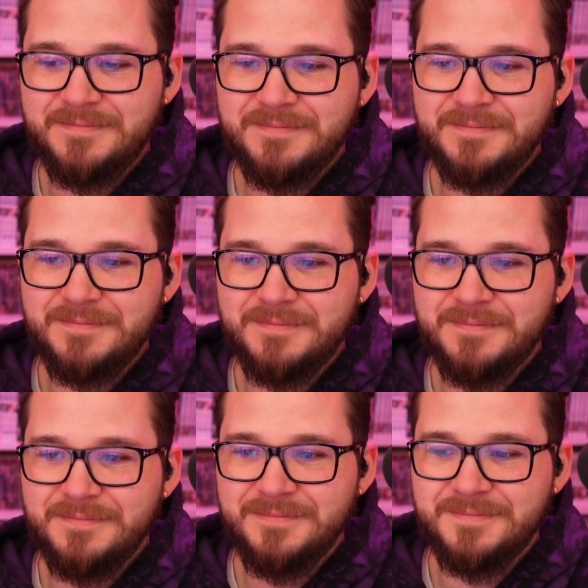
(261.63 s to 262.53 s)

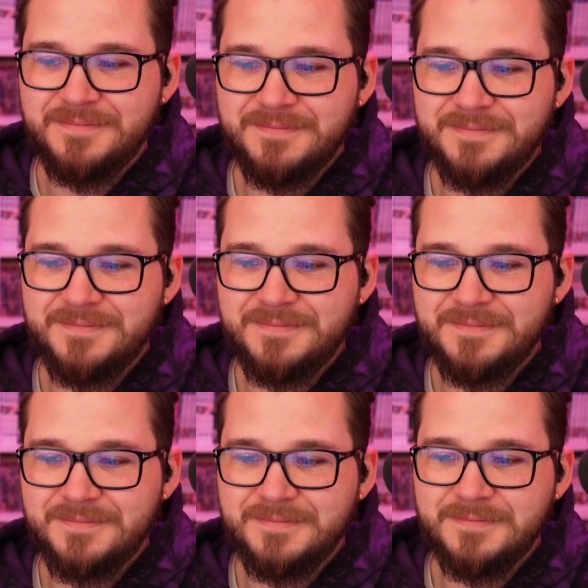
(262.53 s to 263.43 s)

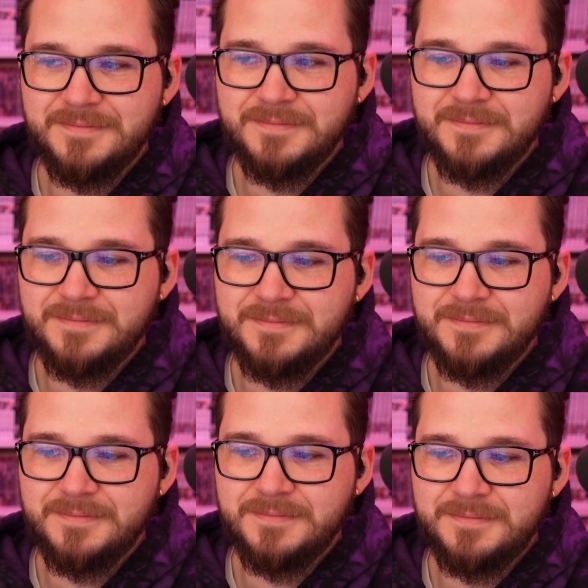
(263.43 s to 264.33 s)

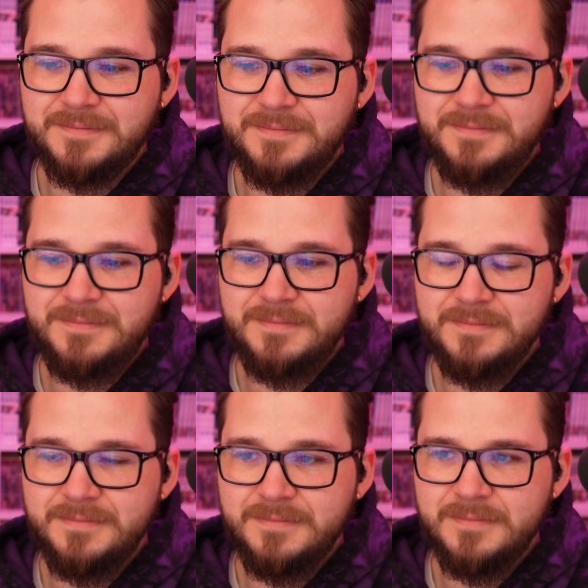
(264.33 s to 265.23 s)

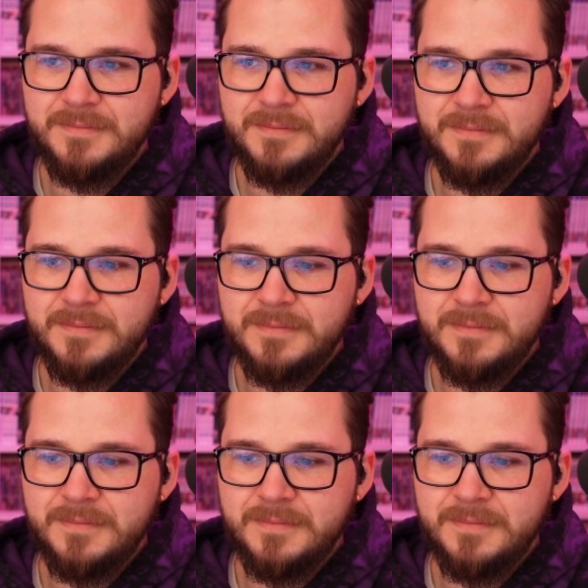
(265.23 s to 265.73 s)
(silence)